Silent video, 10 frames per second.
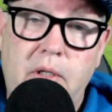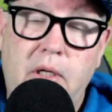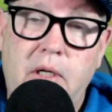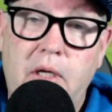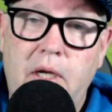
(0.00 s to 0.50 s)

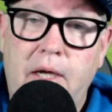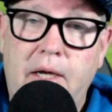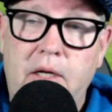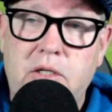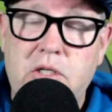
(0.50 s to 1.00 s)
and it
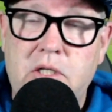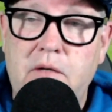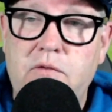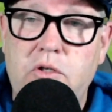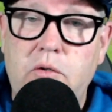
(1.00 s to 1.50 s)
just gives
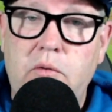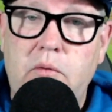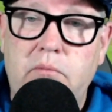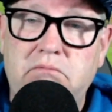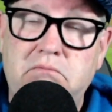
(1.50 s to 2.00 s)

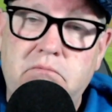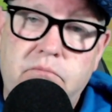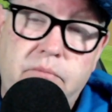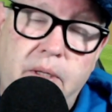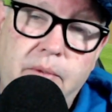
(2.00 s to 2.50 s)
you
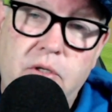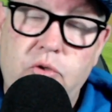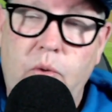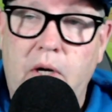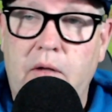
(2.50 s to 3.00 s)
maybe a
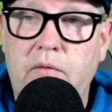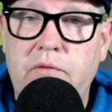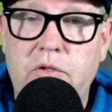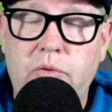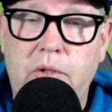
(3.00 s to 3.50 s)
12 to
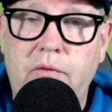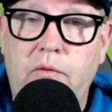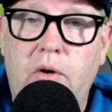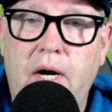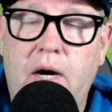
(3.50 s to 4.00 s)
24
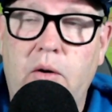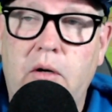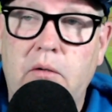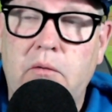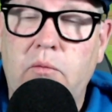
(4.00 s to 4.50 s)
hour
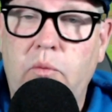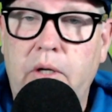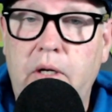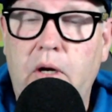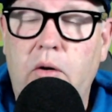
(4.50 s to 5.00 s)

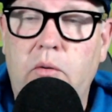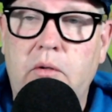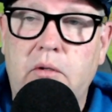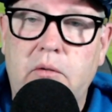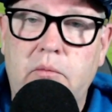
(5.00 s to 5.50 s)
window
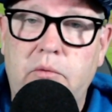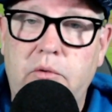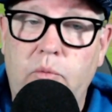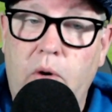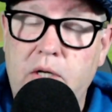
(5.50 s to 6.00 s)

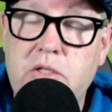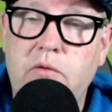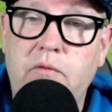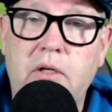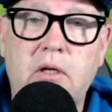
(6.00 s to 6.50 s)
watch the
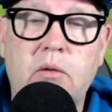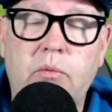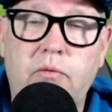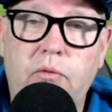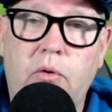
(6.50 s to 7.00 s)
video
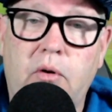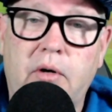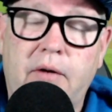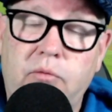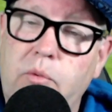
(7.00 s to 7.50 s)
before
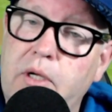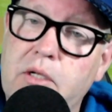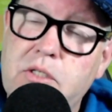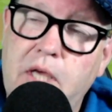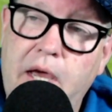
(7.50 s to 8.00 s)
everyone else
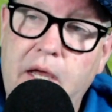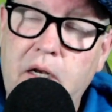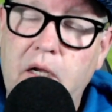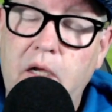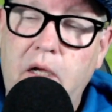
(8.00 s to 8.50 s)
can.
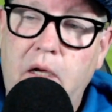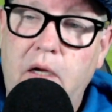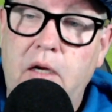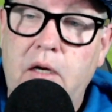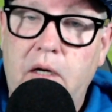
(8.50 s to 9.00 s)

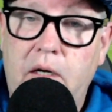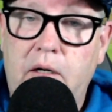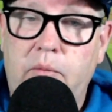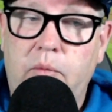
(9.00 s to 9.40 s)
Want to